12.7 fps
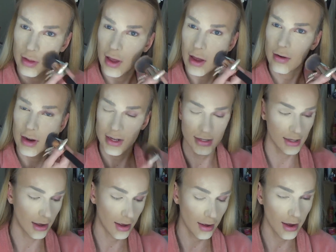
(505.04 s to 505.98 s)
the areas
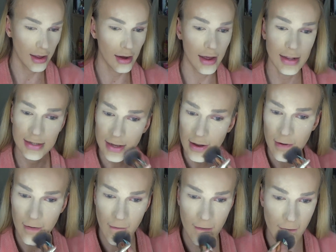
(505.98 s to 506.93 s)
that I
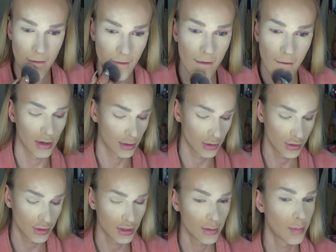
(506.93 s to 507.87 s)
highlighted,
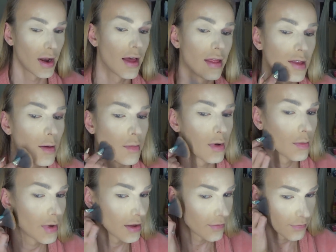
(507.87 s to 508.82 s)
just to blend them a
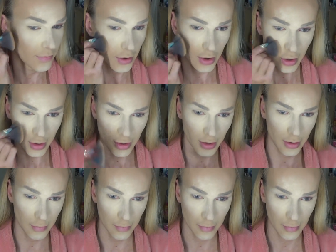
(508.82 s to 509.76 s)
bit
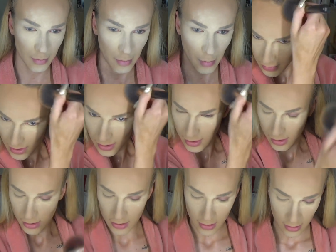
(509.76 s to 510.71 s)
further. There we
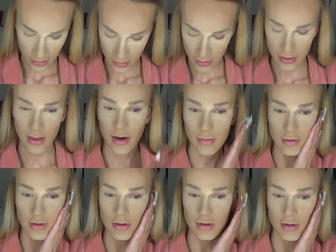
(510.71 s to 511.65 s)
go. Then I'm
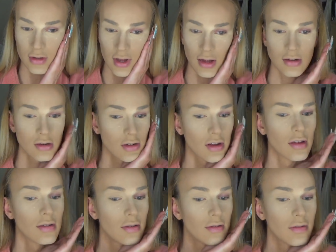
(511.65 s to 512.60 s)
just going to touch
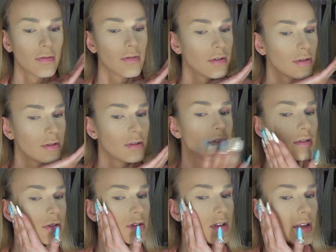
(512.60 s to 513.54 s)
and
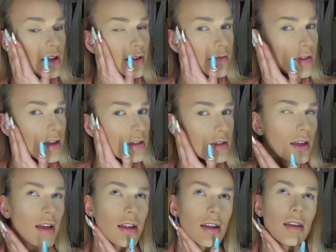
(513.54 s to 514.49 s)
see if there's
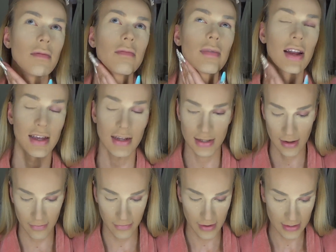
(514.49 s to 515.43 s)
any place
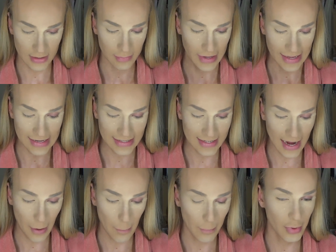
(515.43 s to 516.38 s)
that feels a bit
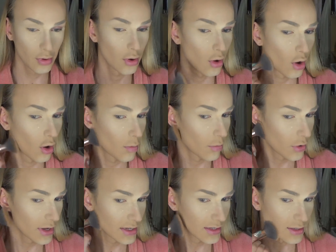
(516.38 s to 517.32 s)
damp or
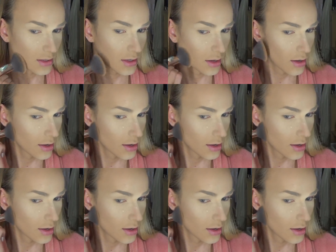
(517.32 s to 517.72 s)
moist,